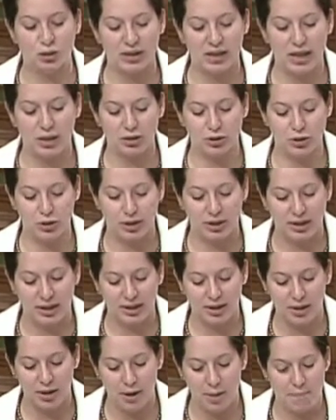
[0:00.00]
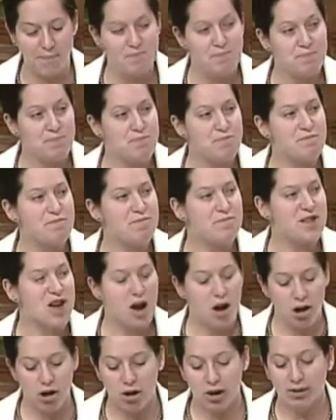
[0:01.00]
pointed out during the
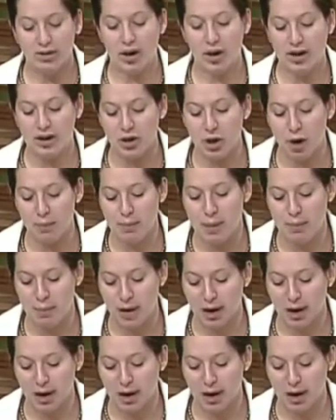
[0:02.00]
Senate hearings,